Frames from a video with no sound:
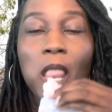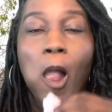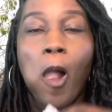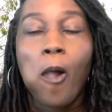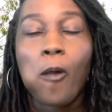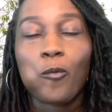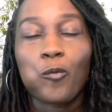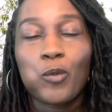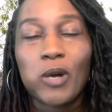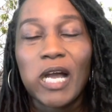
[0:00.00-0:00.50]

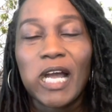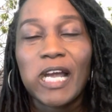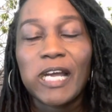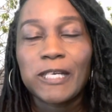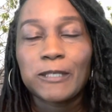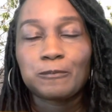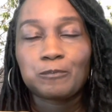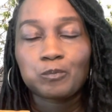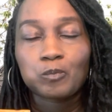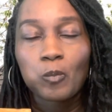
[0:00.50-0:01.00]
Of
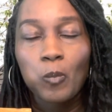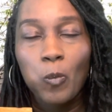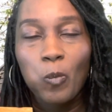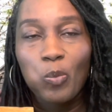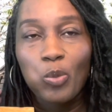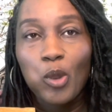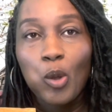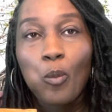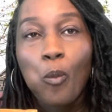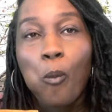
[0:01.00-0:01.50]
why
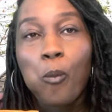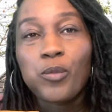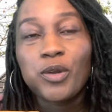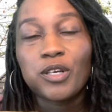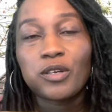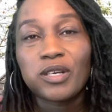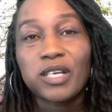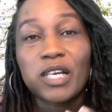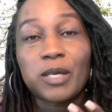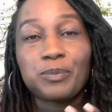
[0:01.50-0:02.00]
we
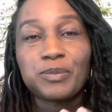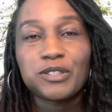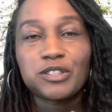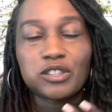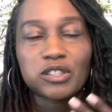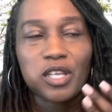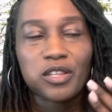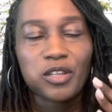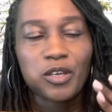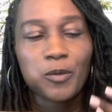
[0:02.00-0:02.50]
don't help each
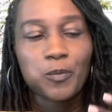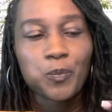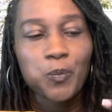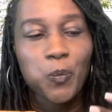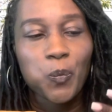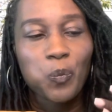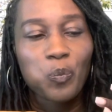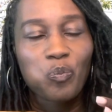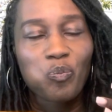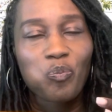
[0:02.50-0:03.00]
other.
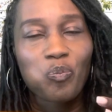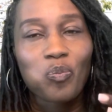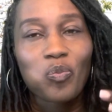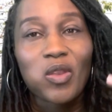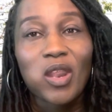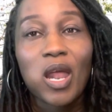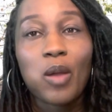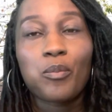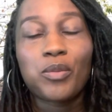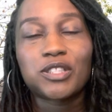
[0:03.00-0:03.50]

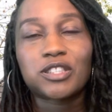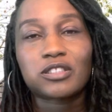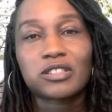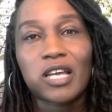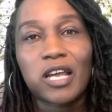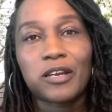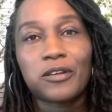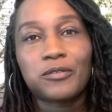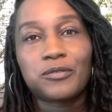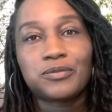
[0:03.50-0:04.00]
And what's
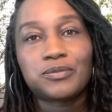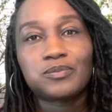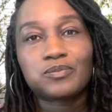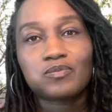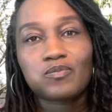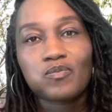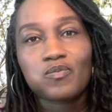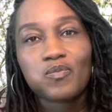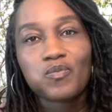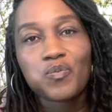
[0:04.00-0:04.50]
kind of
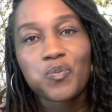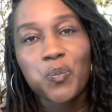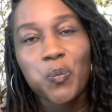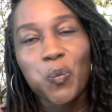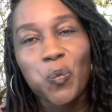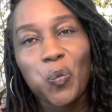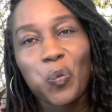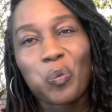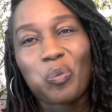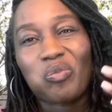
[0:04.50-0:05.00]

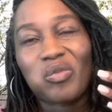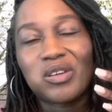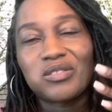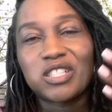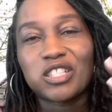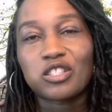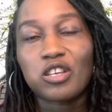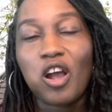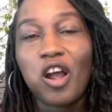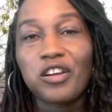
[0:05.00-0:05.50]

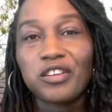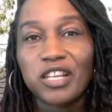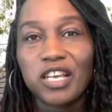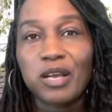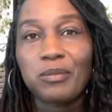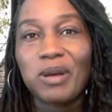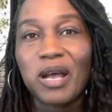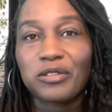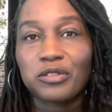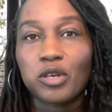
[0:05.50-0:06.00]
disheartening
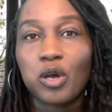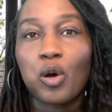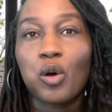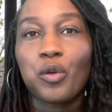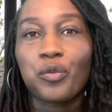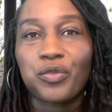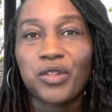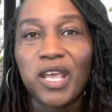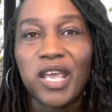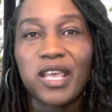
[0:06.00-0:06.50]
about the
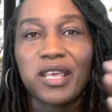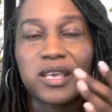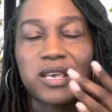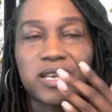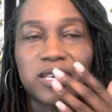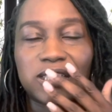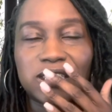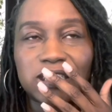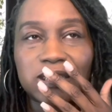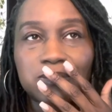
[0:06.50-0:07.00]
whole thing
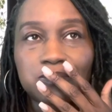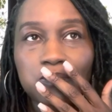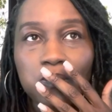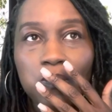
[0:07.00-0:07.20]
is